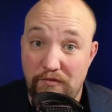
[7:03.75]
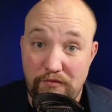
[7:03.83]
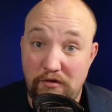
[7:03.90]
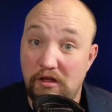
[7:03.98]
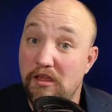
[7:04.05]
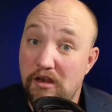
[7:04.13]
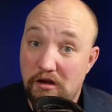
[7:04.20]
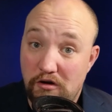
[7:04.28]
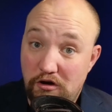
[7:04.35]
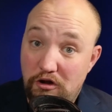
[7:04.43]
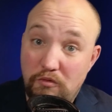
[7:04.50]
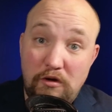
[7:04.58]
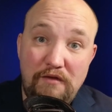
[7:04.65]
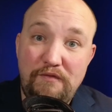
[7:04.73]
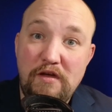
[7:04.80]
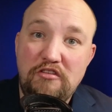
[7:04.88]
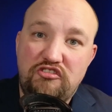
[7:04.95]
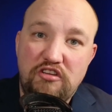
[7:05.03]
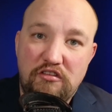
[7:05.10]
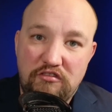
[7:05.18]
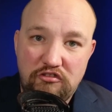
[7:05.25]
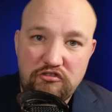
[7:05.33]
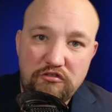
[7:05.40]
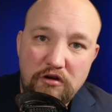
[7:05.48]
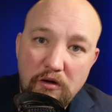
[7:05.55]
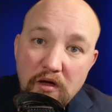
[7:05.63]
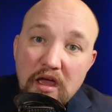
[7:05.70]
Freeland or do you want to face Justin
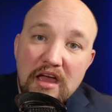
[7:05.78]
Trudeau?